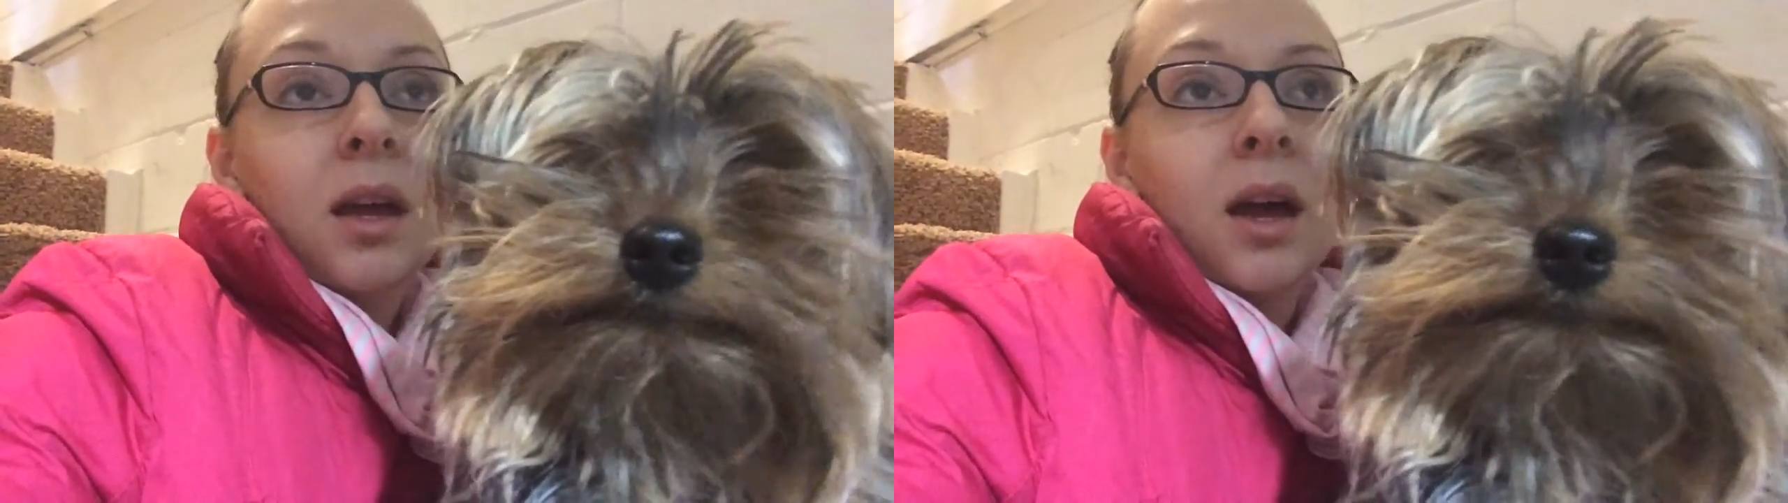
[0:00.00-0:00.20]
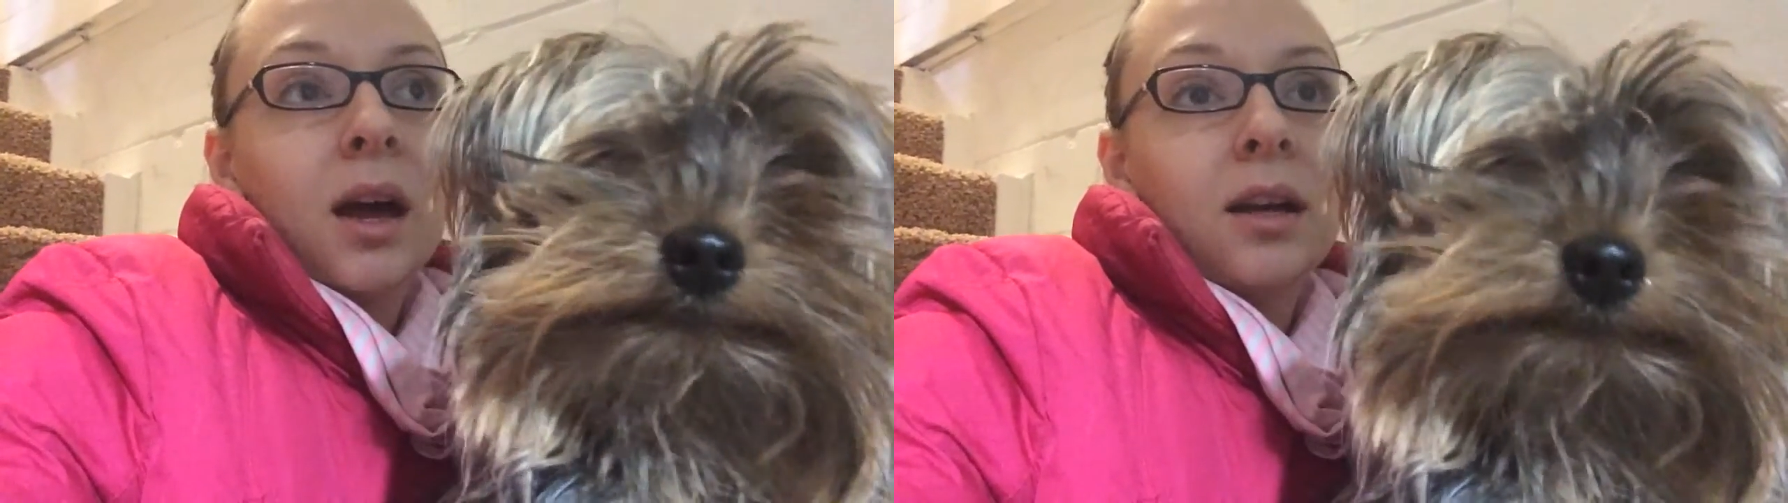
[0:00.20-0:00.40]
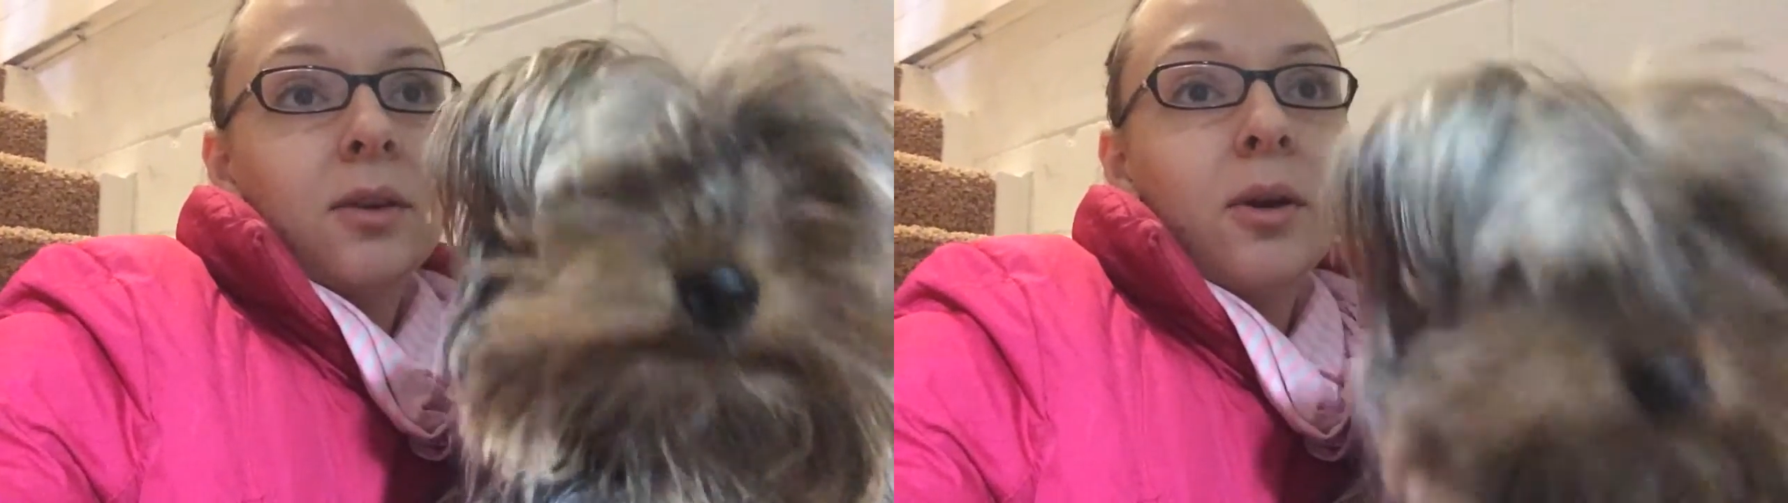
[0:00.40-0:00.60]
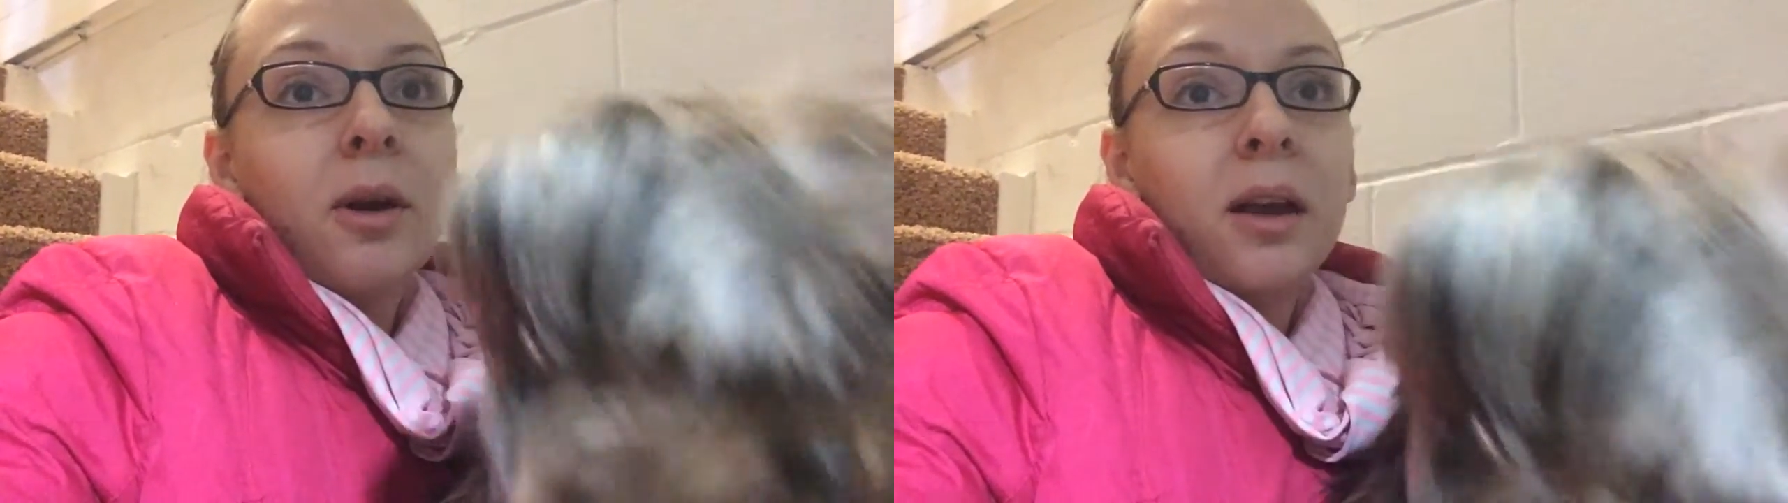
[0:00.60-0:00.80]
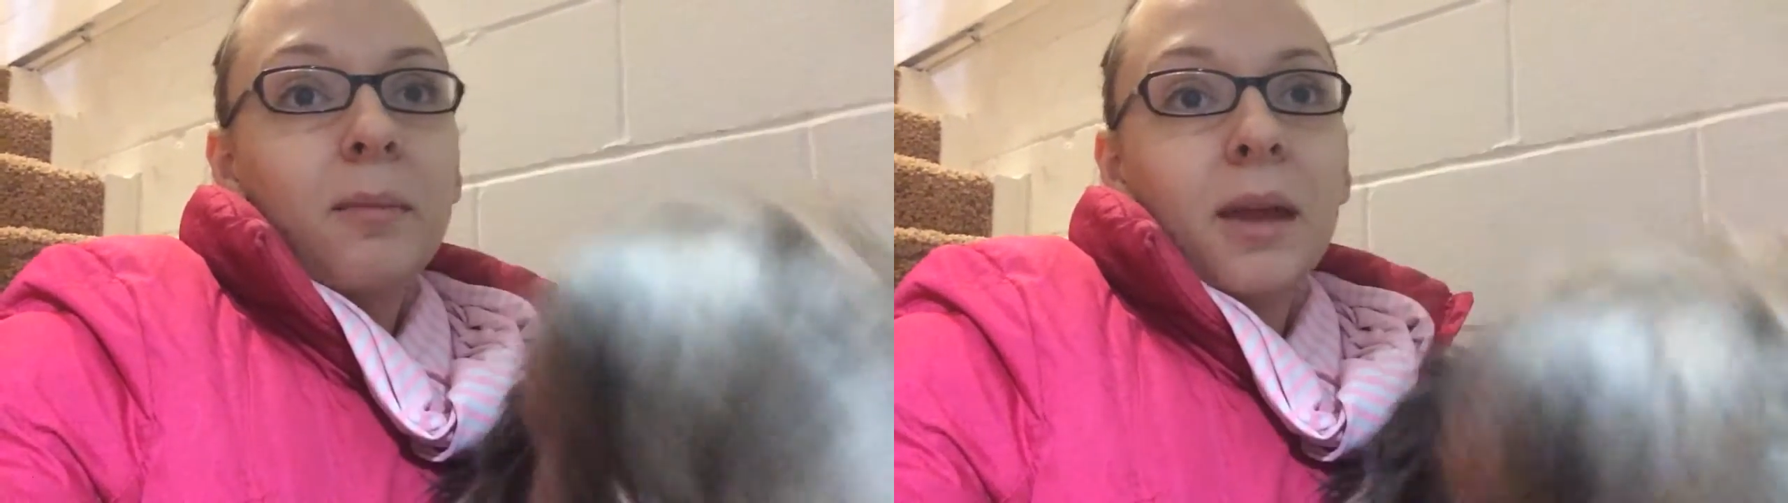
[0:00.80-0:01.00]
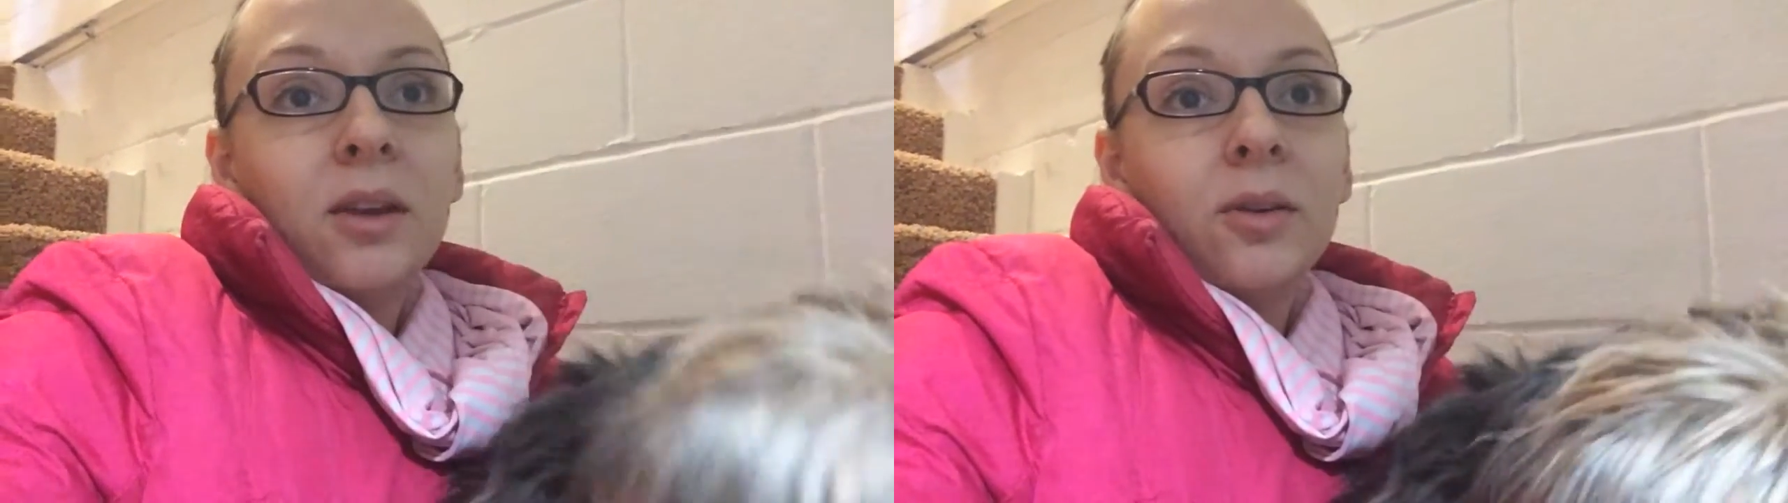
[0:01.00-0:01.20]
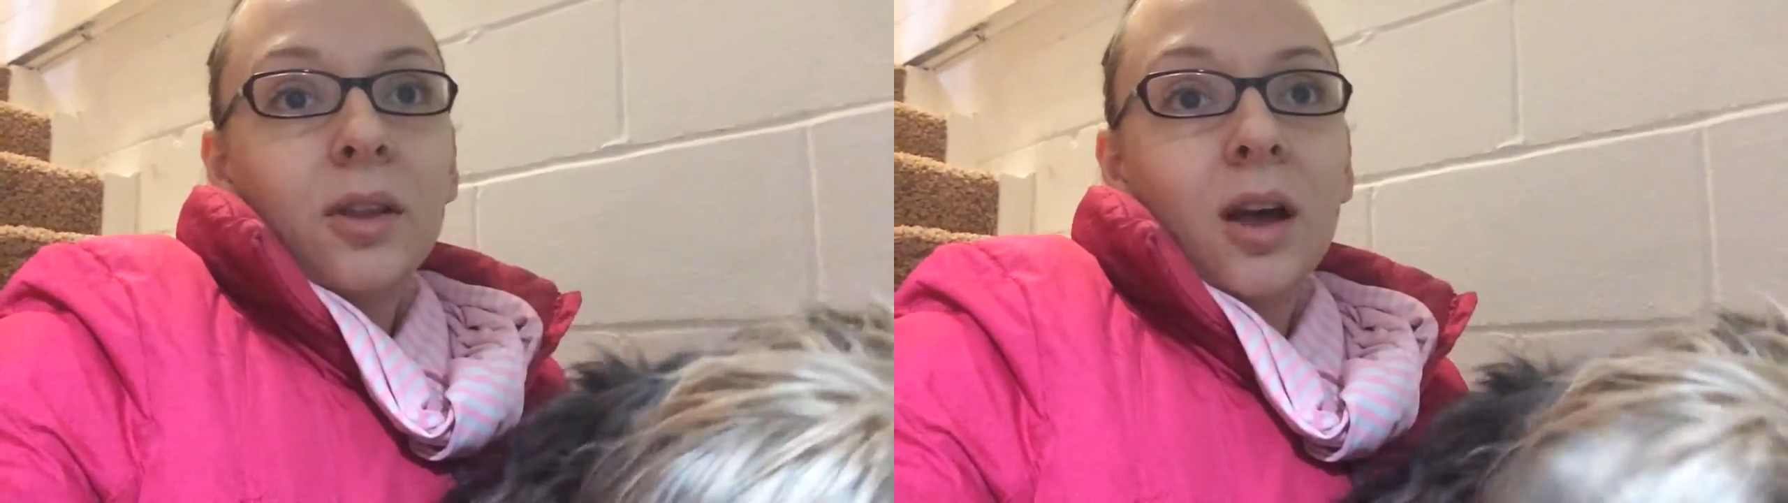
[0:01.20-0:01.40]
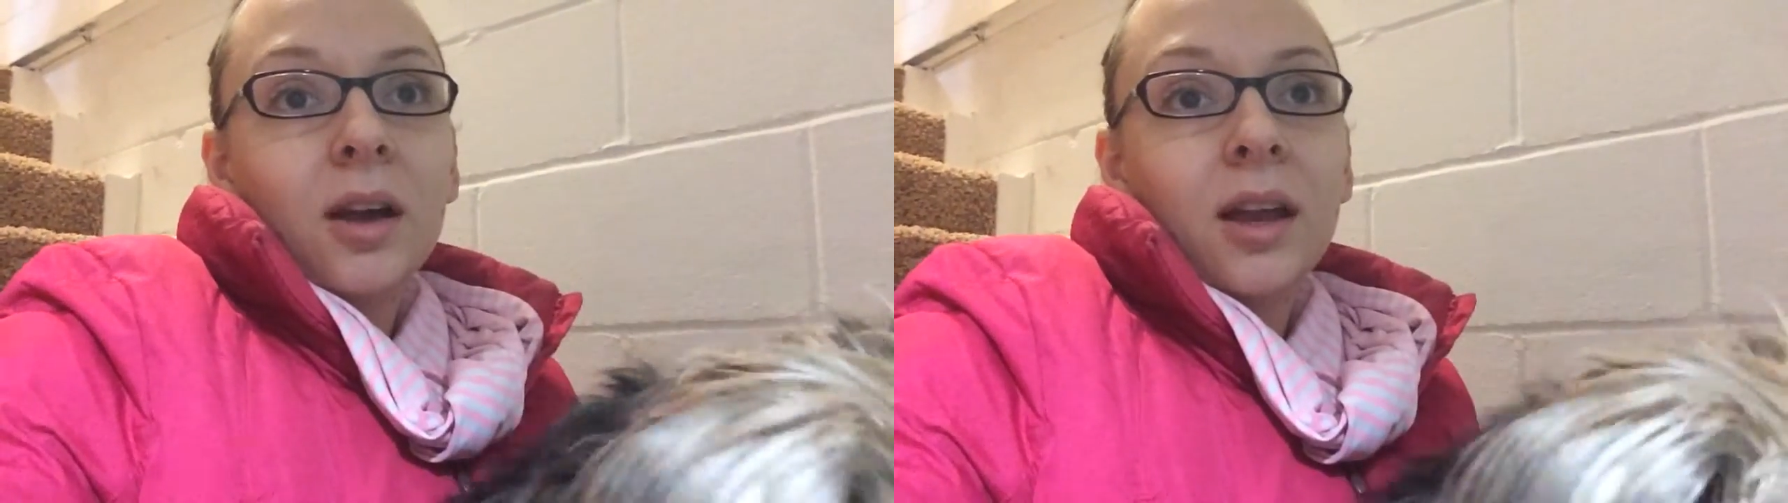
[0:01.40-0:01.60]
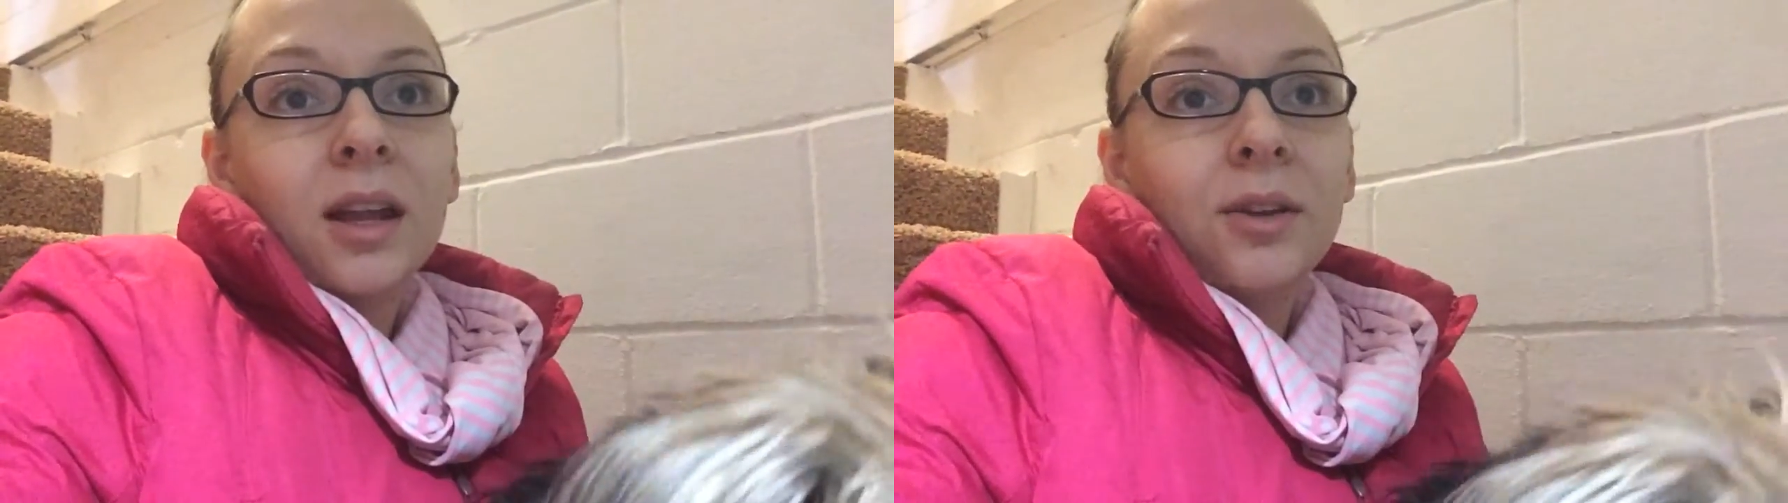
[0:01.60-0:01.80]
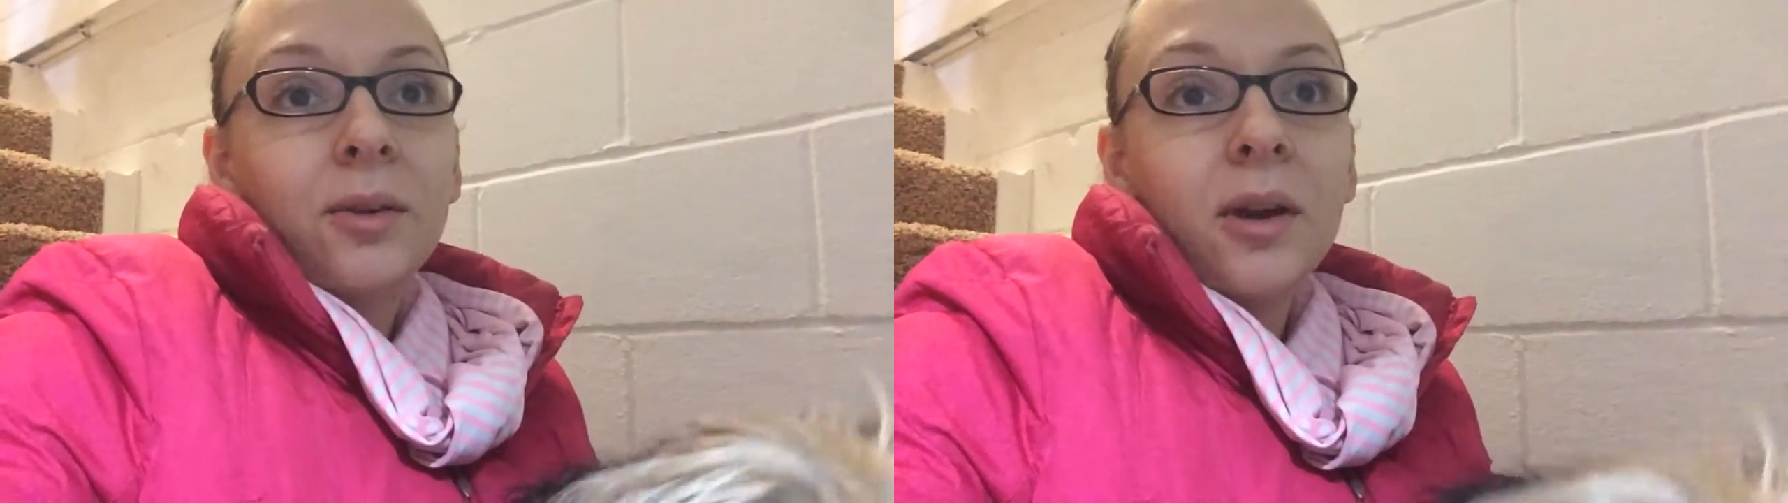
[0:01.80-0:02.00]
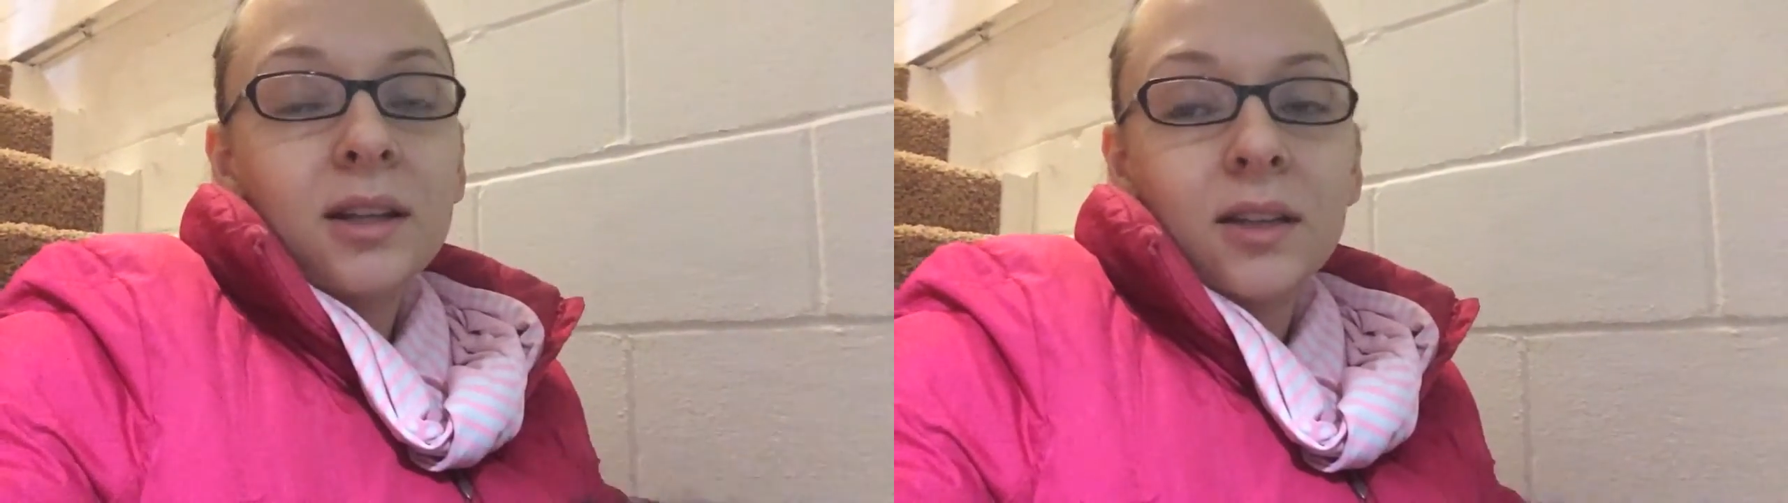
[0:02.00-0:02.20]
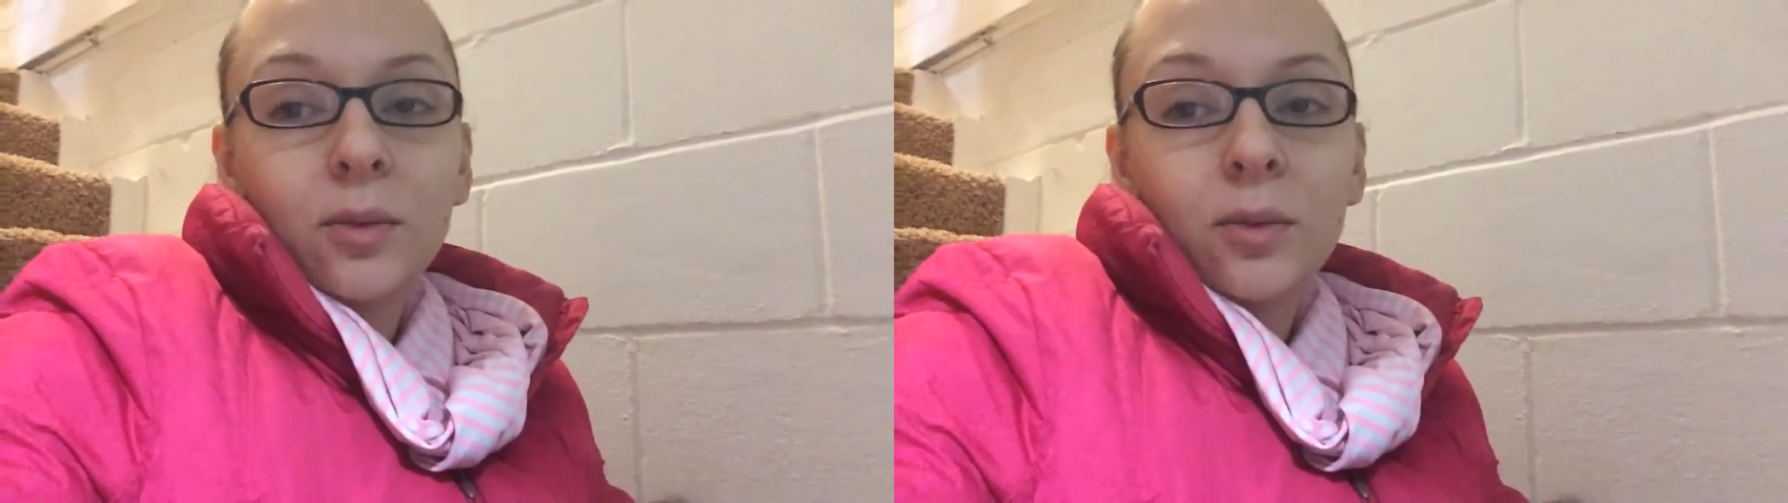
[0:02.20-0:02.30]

I don't know how to manually unlock it. I don't know how to get the